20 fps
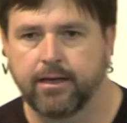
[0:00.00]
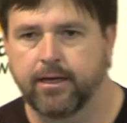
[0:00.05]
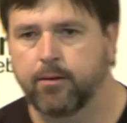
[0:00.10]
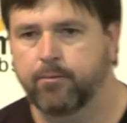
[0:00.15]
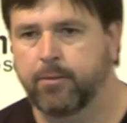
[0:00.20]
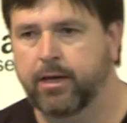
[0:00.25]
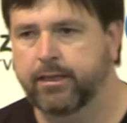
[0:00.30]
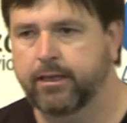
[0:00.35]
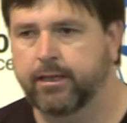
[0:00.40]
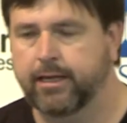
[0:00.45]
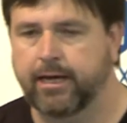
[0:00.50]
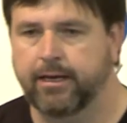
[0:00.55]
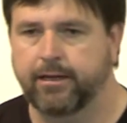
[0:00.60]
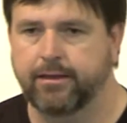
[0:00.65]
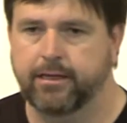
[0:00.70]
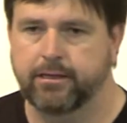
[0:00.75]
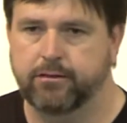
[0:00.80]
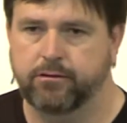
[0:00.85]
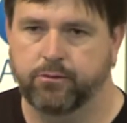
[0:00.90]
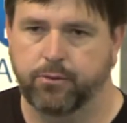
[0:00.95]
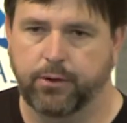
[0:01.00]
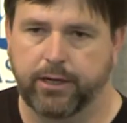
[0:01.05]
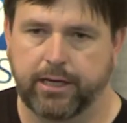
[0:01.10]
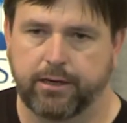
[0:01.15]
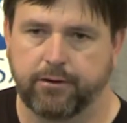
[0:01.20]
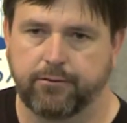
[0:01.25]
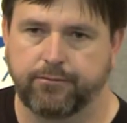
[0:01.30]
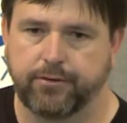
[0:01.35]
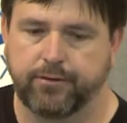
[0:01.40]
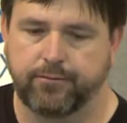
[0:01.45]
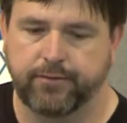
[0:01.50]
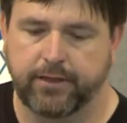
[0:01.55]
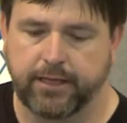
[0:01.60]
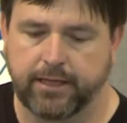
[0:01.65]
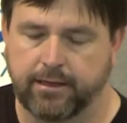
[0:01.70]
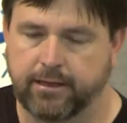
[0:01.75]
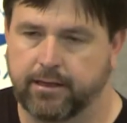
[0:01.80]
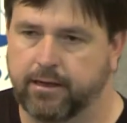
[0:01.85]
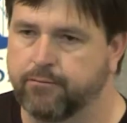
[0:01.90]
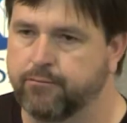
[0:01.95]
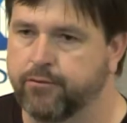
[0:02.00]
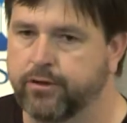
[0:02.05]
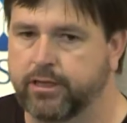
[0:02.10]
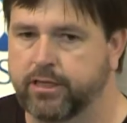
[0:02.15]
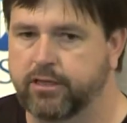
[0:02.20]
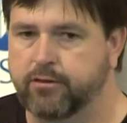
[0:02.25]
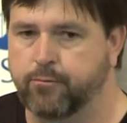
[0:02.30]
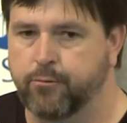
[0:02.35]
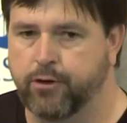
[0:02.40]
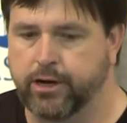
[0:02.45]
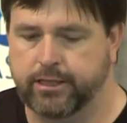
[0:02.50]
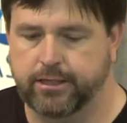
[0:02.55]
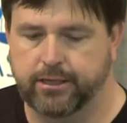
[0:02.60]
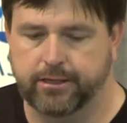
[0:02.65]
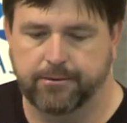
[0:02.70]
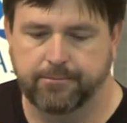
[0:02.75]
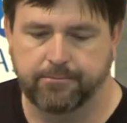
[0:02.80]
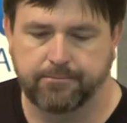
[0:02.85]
A month later, there's 20 or 50. It really spreads.